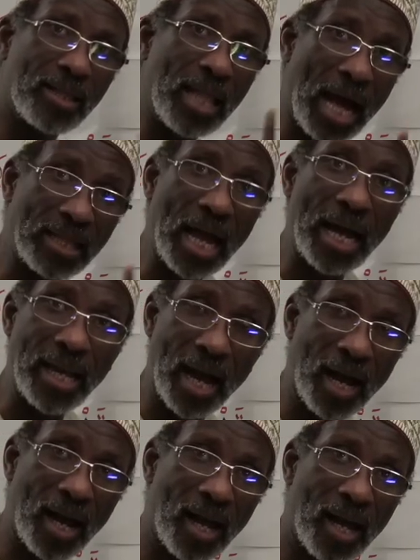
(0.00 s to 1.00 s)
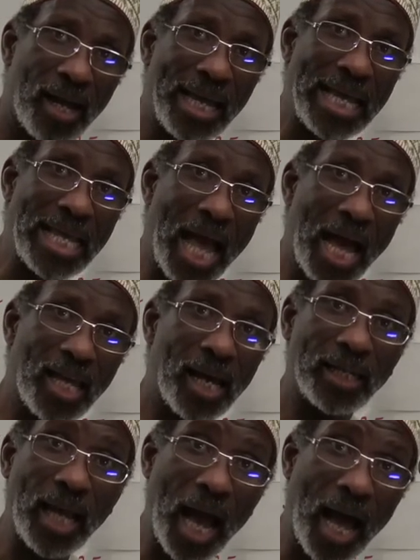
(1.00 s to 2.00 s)
ta, ta, ya. Ya,
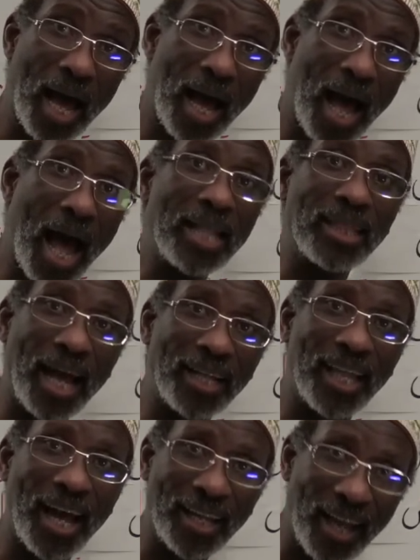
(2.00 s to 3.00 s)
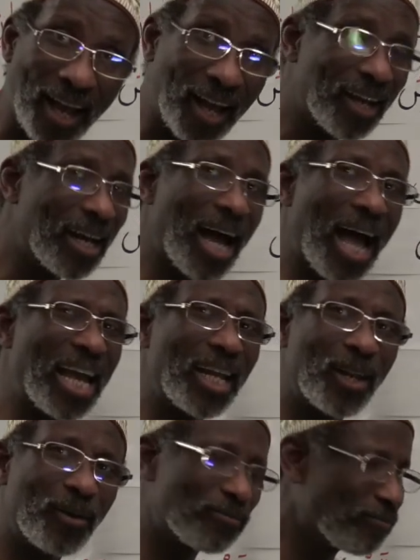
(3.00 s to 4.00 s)
ya, ya, ta, ta, ya. I
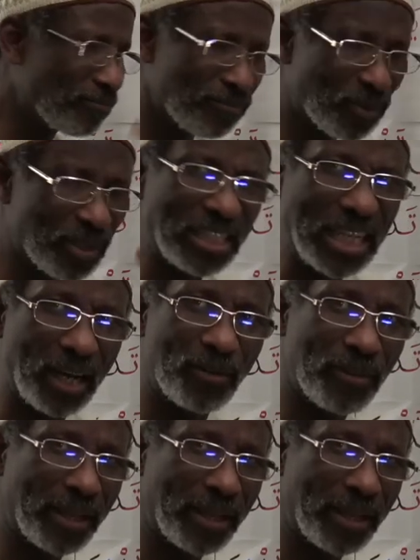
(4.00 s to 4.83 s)
love this kind of